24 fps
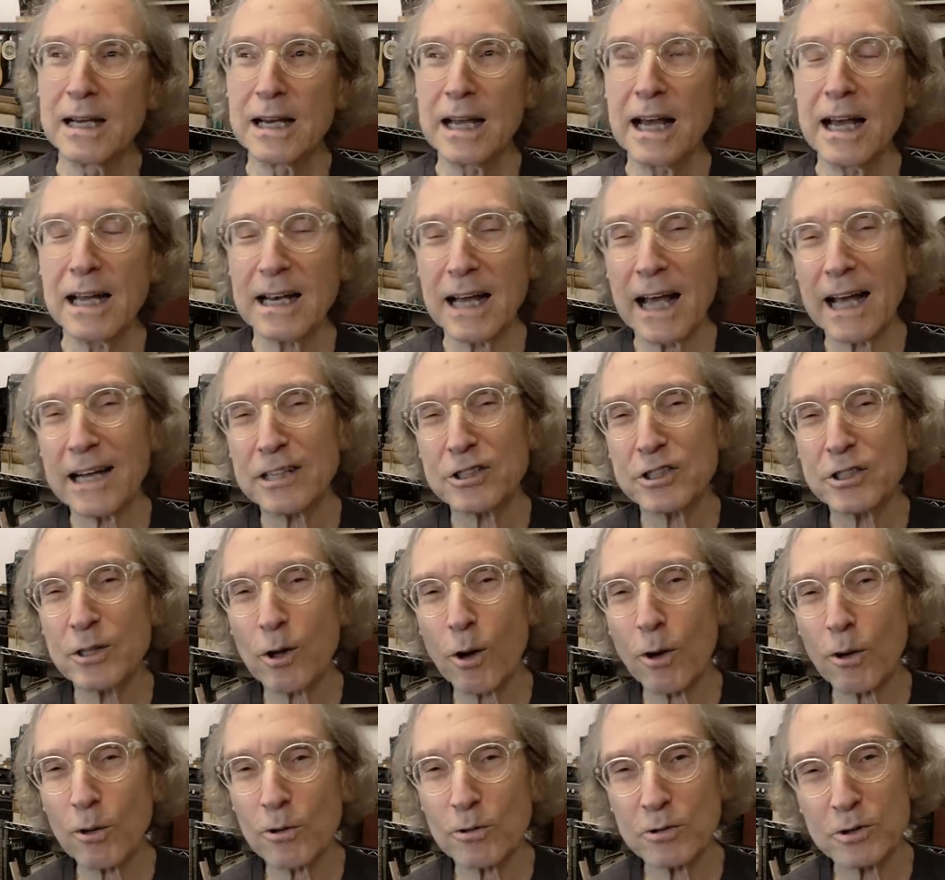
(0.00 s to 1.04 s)
And actually
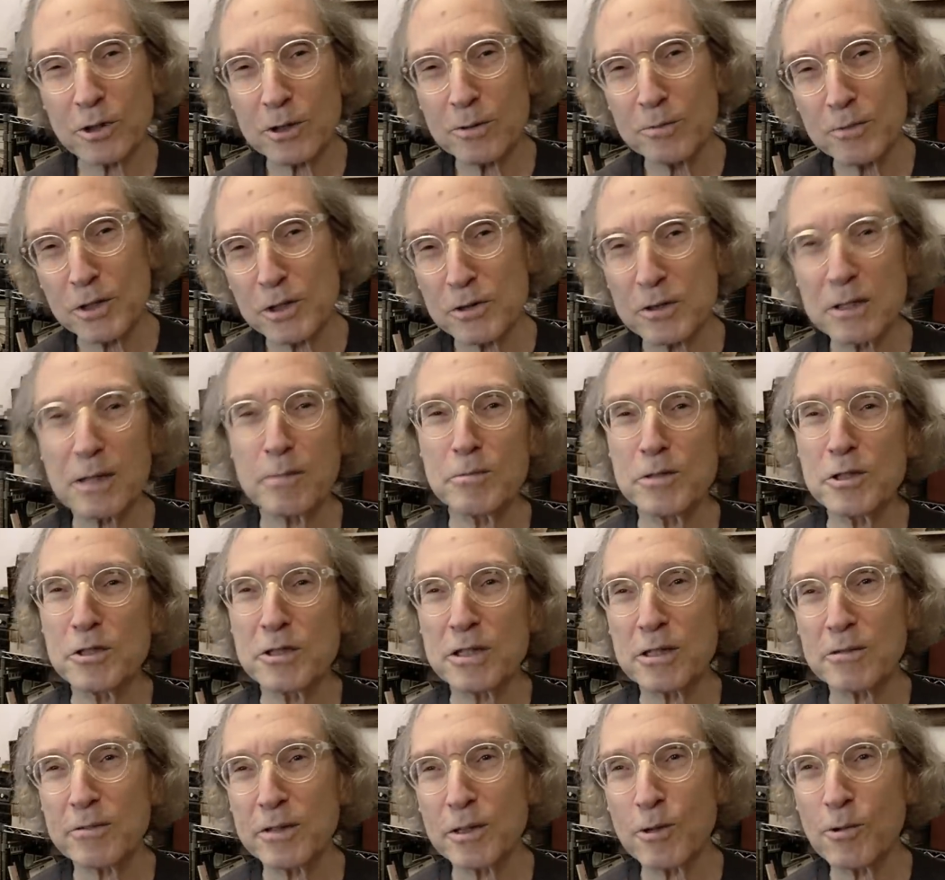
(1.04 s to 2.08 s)
older music,
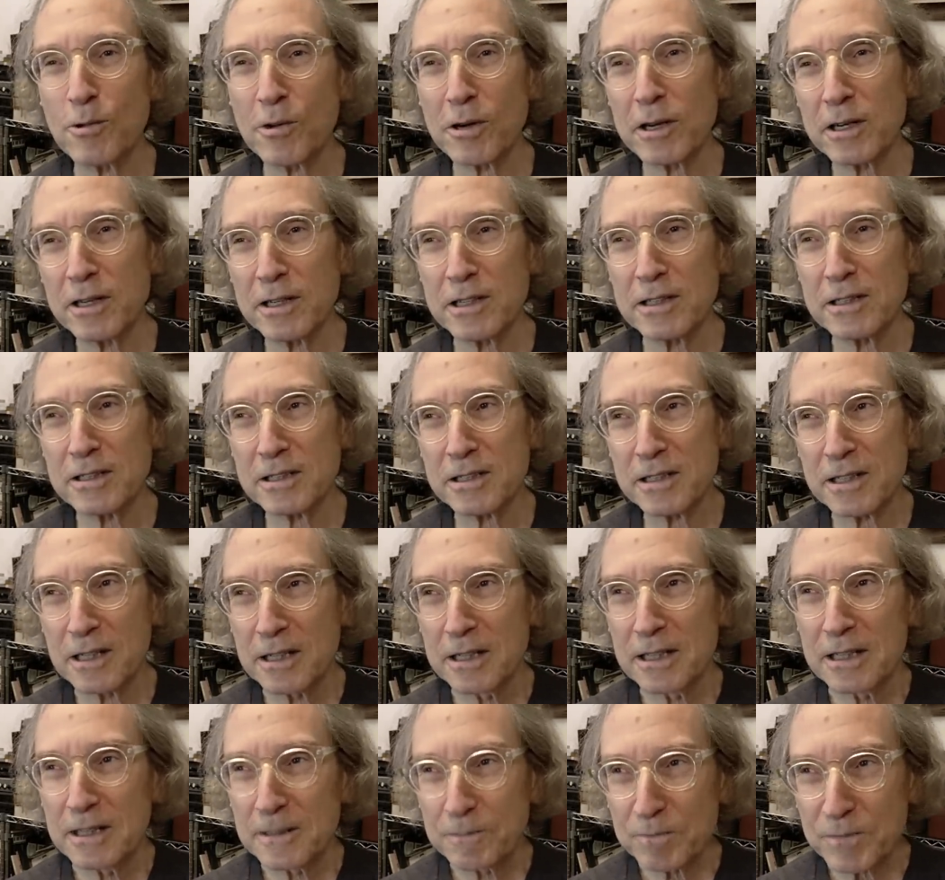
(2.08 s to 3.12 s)
music recorded in the
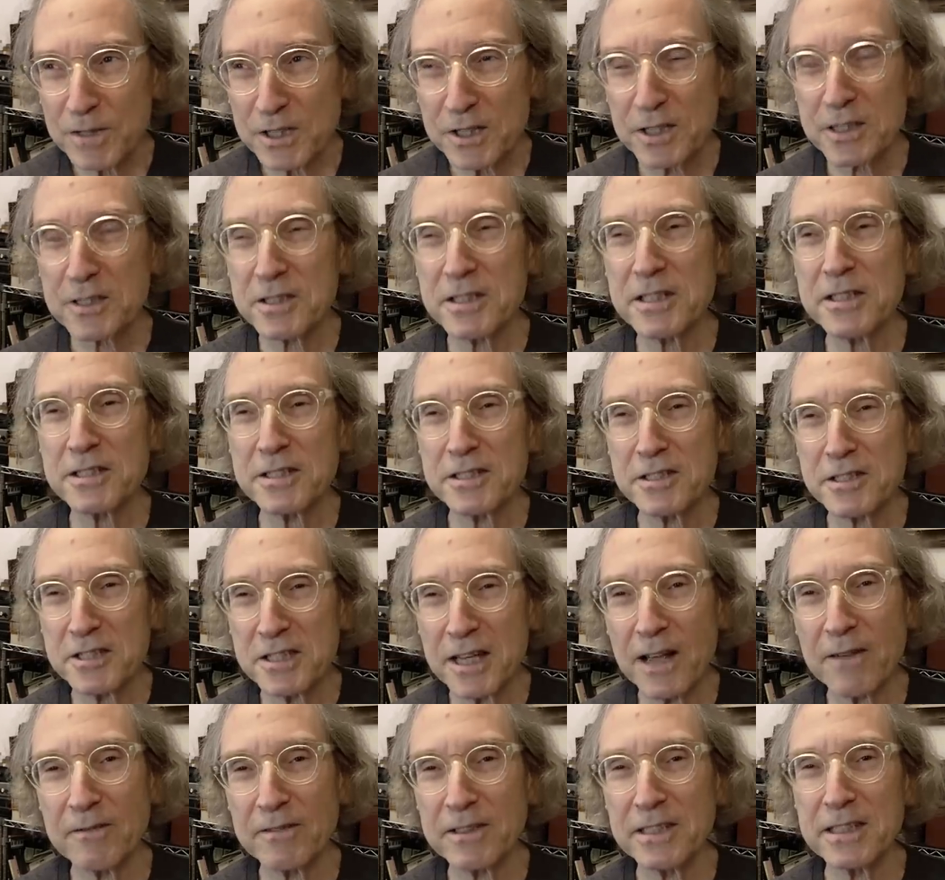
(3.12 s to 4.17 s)
60s and
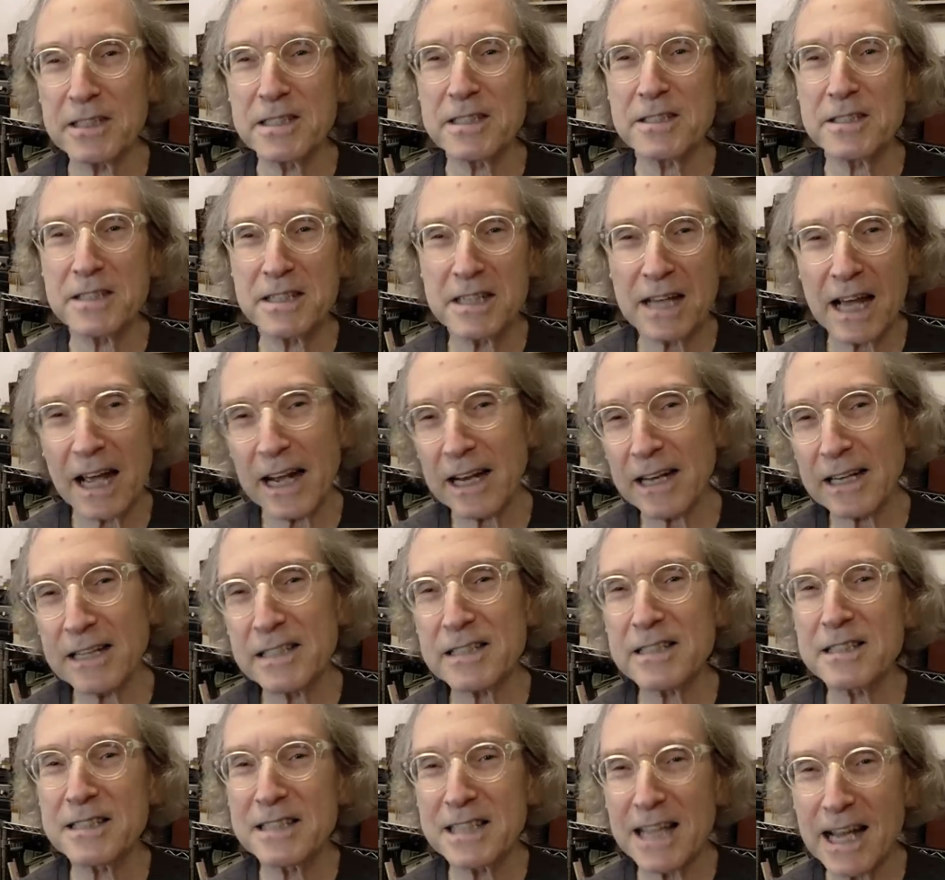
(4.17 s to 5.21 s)
70s and
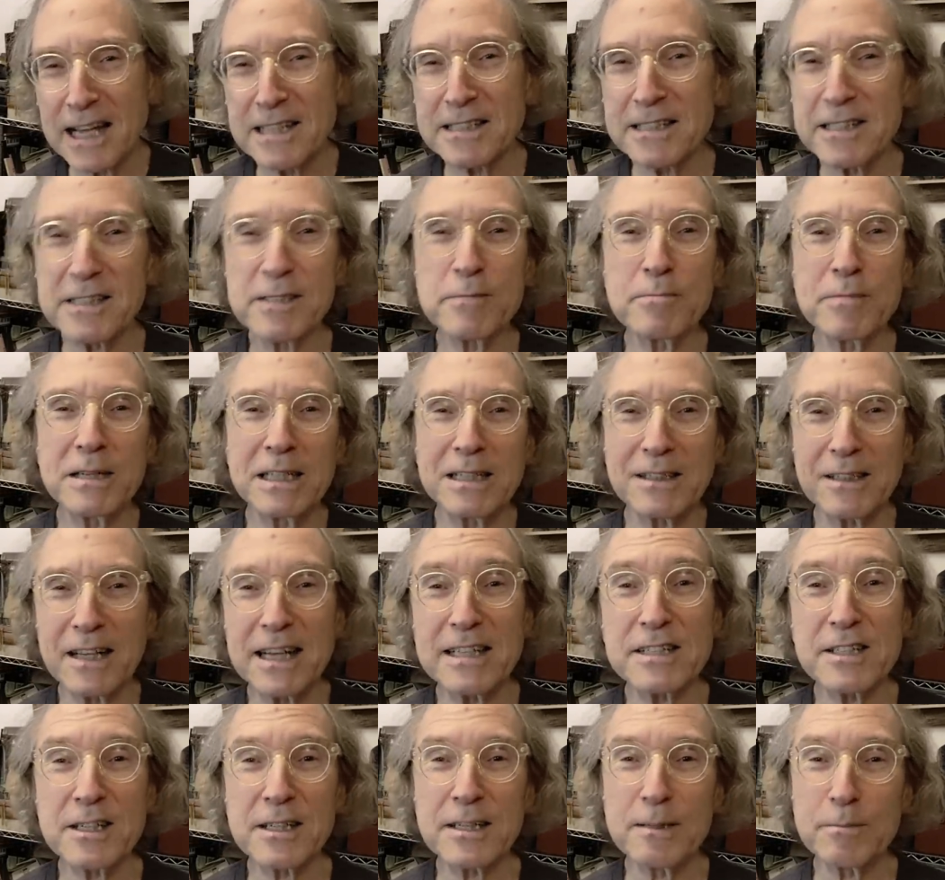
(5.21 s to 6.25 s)
80s, tended to be
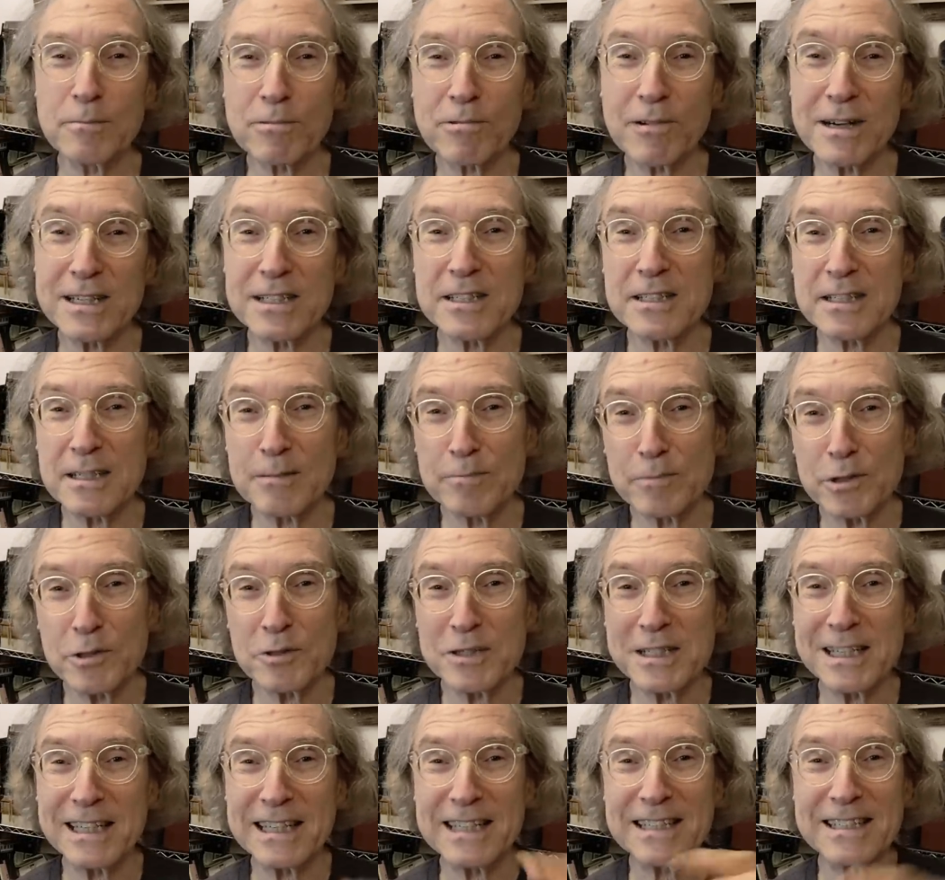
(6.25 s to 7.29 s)
less compressed than
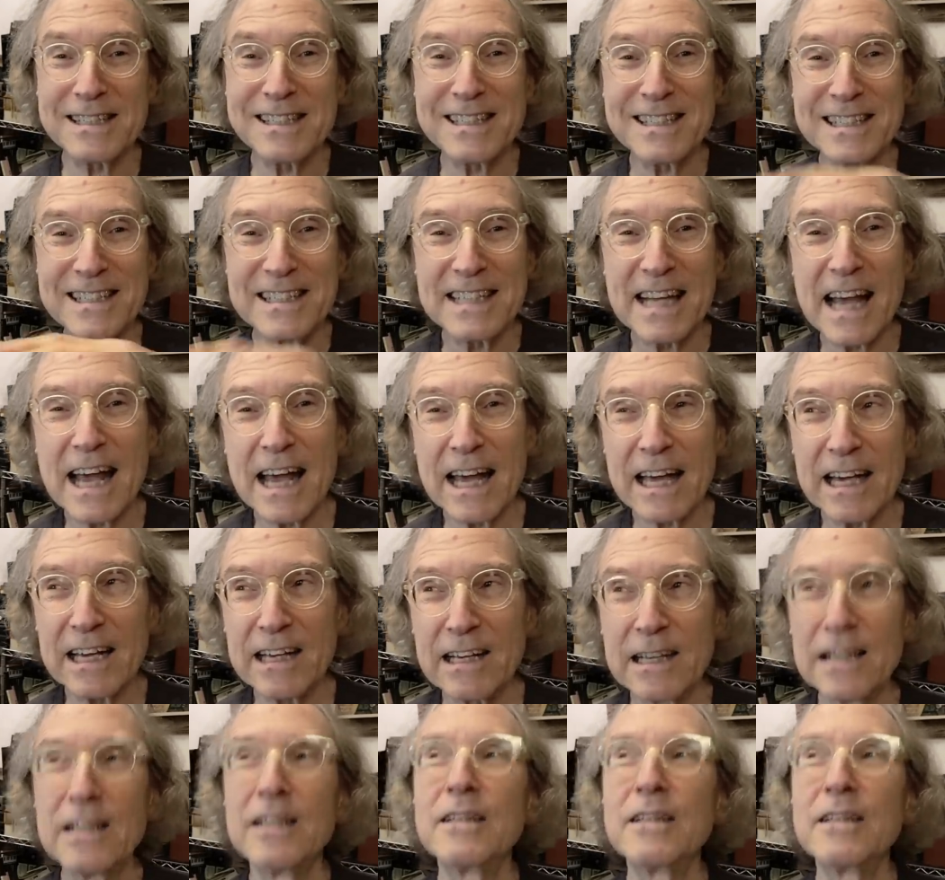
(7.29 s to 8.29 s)
music is today,